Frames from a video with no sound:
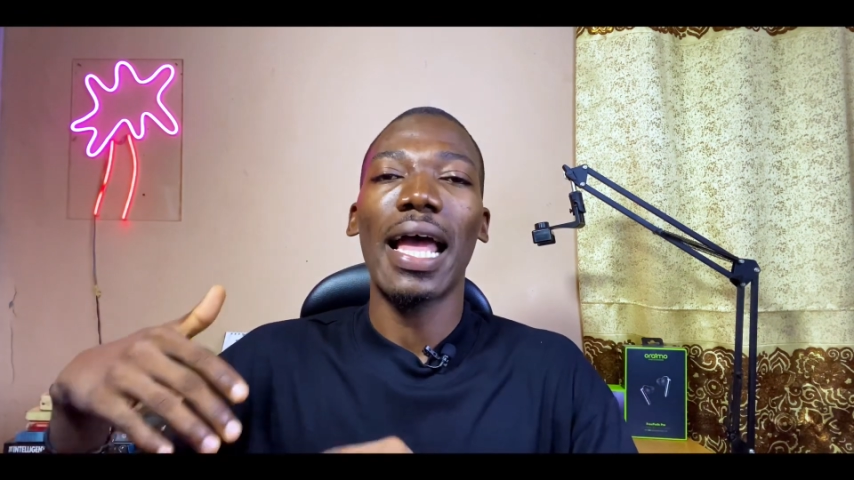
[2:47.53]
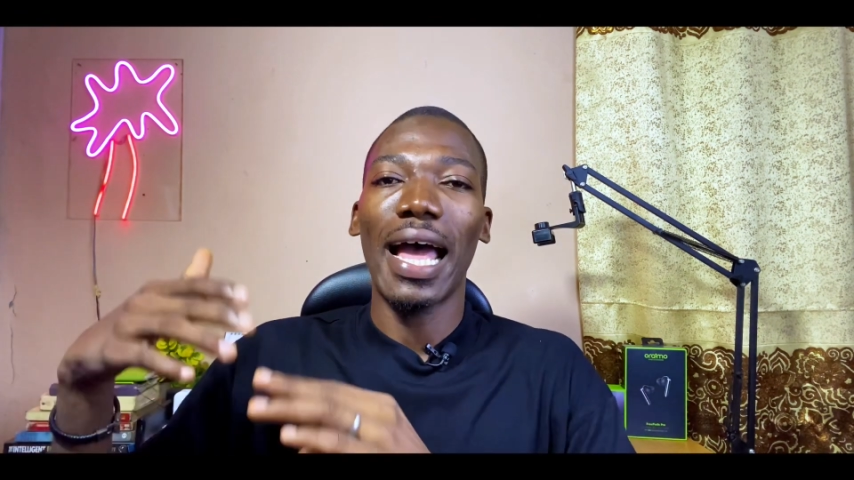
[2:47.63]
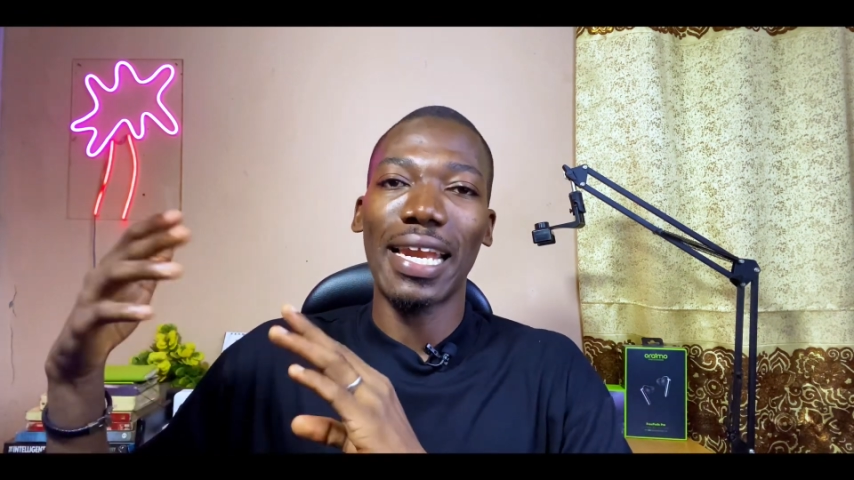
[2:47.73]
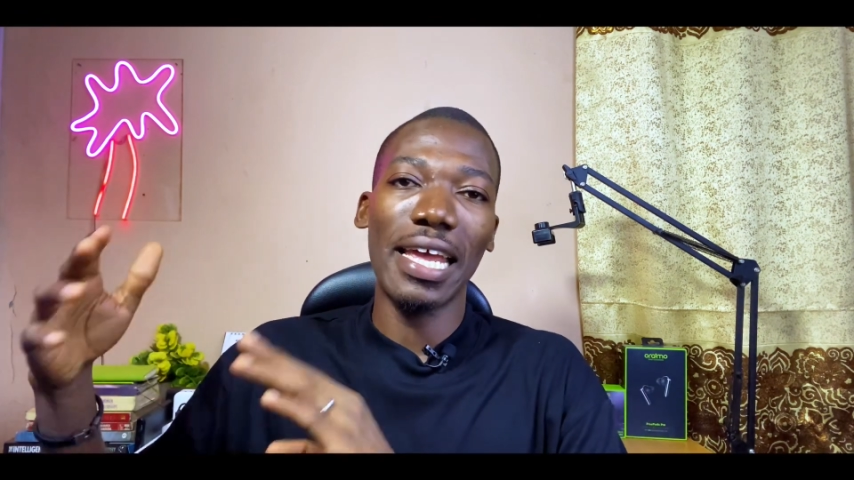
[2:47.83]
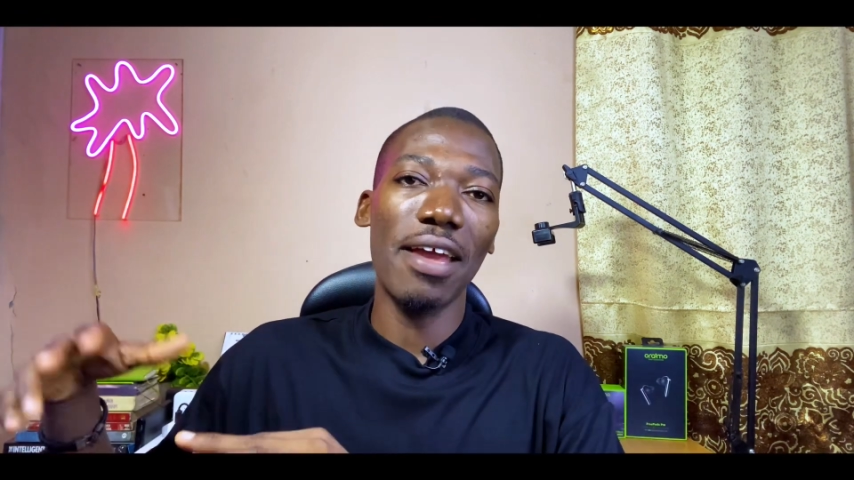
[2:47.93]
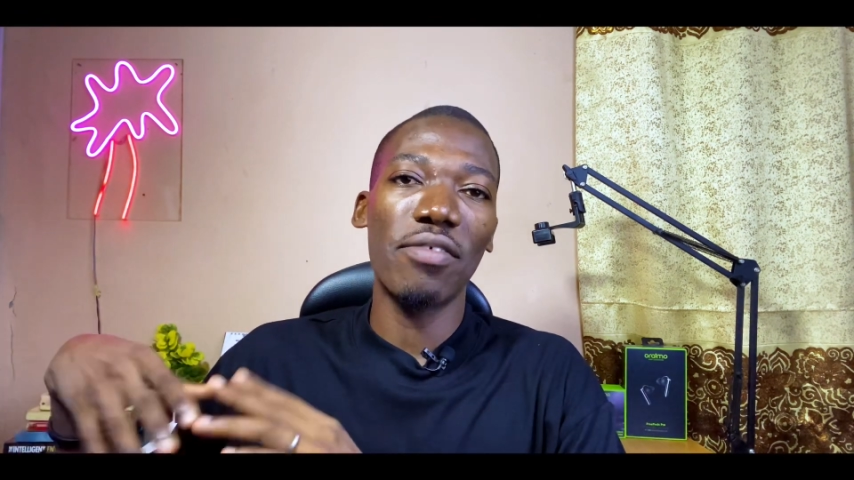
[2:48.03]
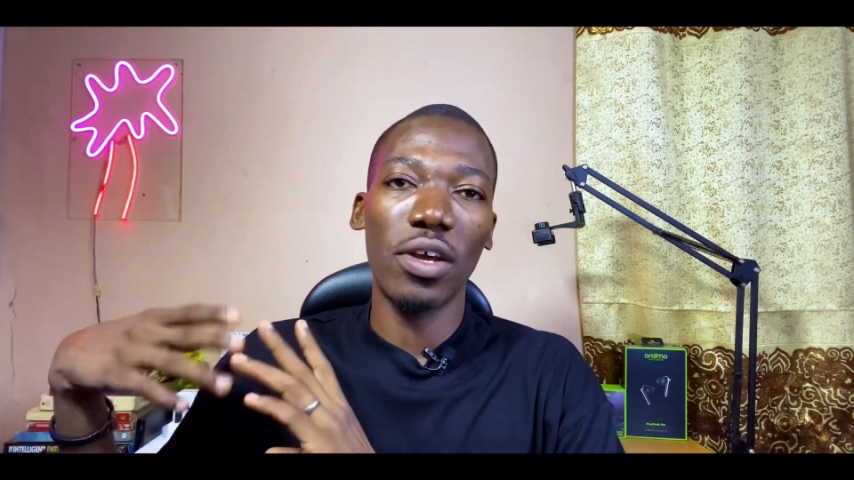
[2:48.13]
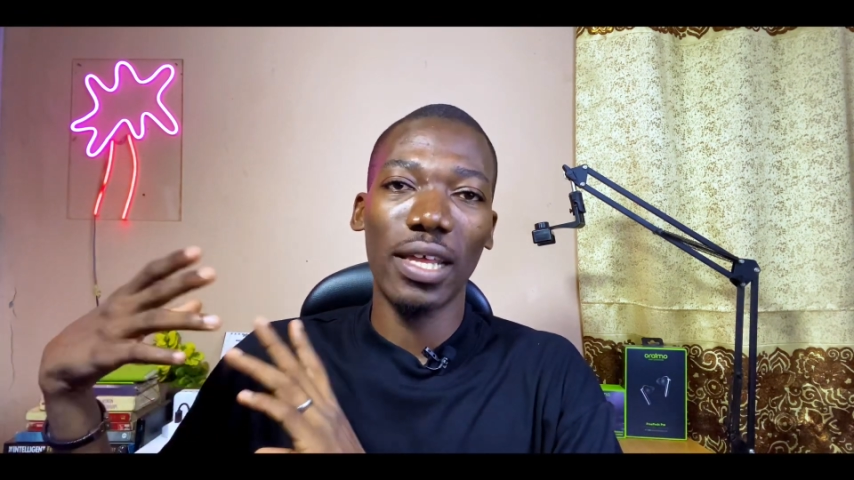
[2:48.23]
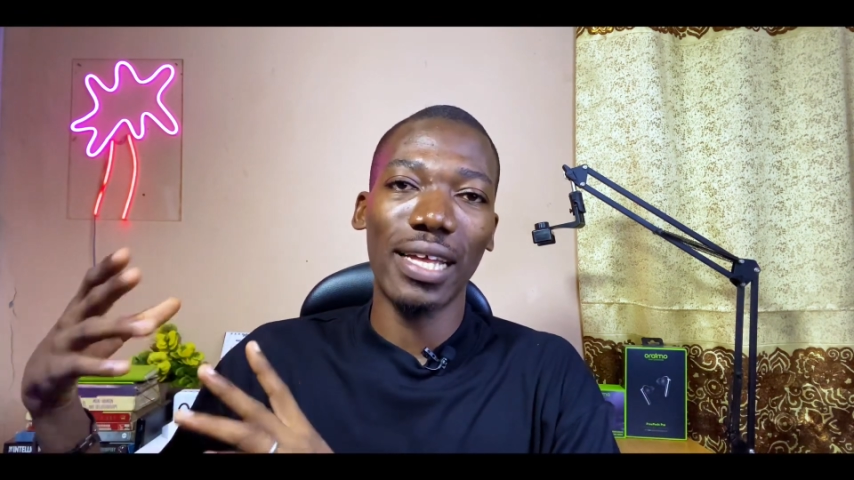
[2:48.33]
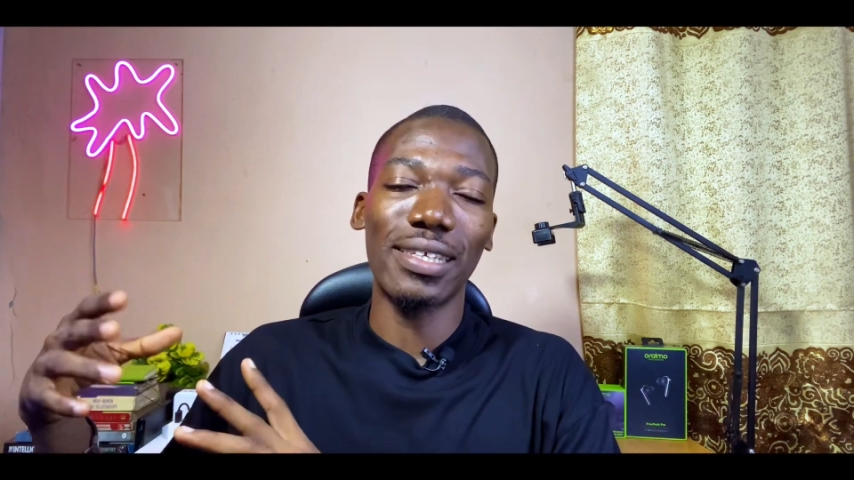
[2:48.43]
and every
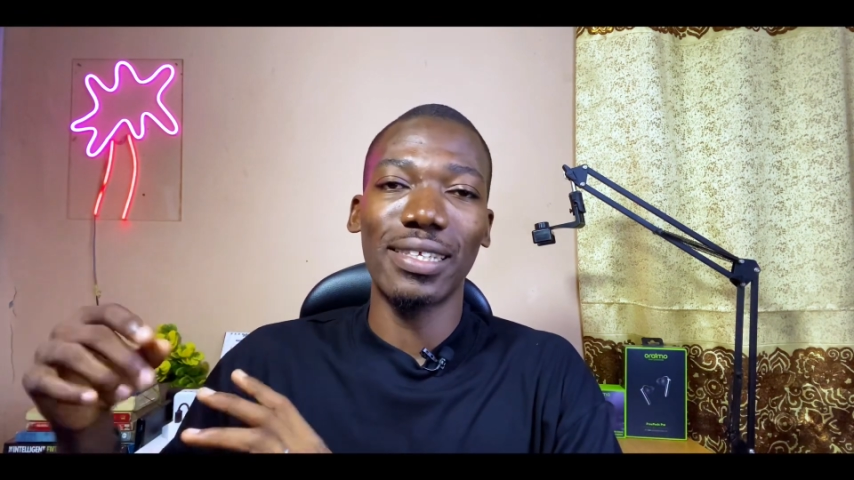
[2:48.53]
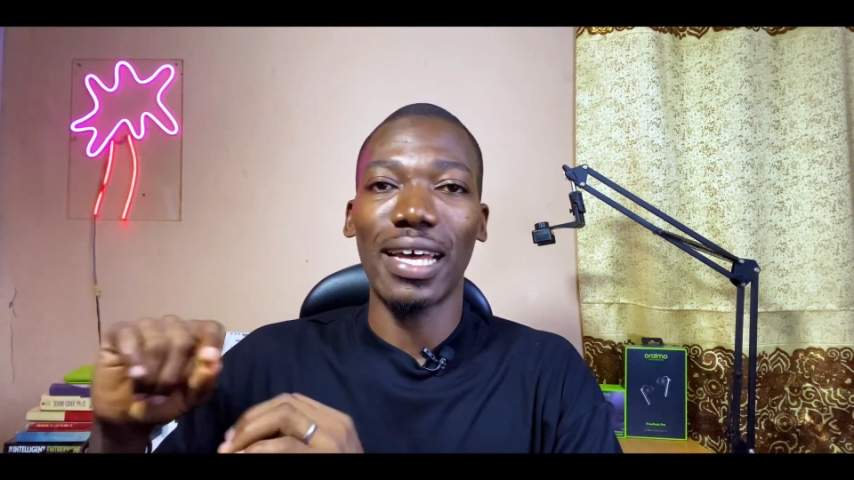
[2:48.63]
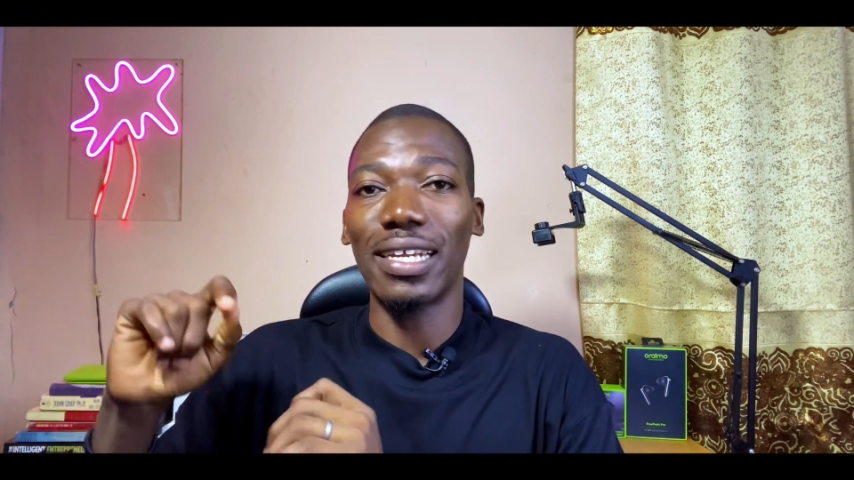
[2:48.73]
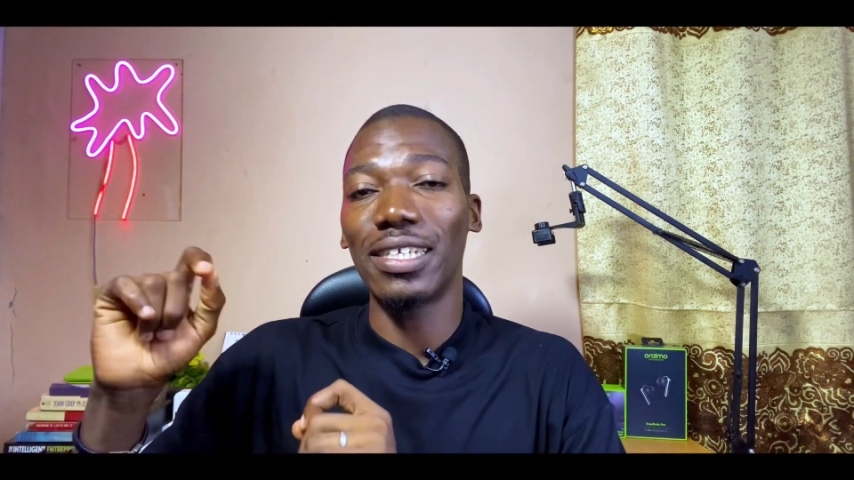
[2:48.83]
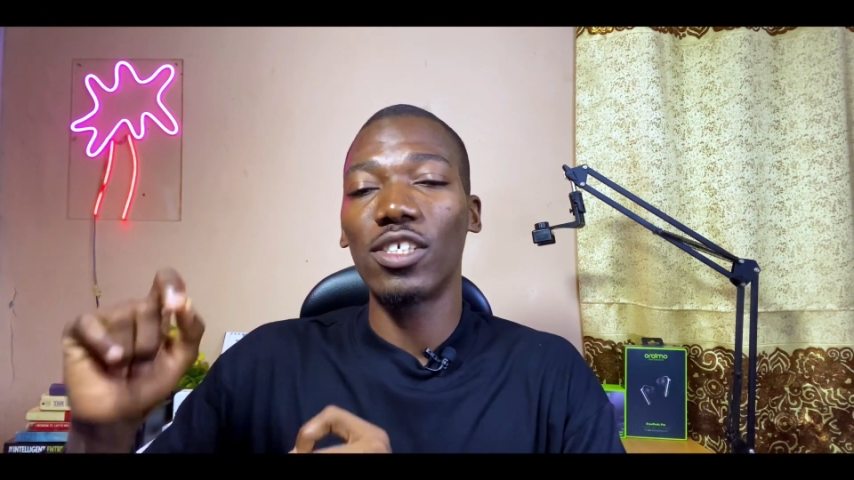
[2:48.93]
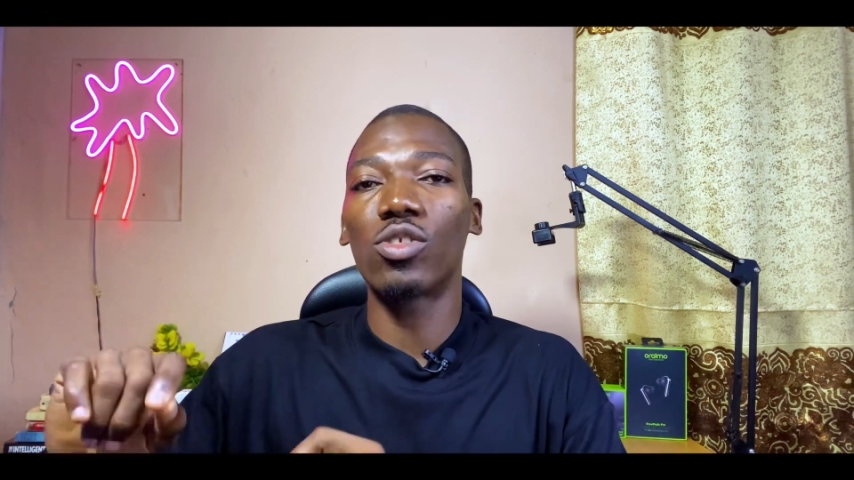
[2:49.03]
other thing that they need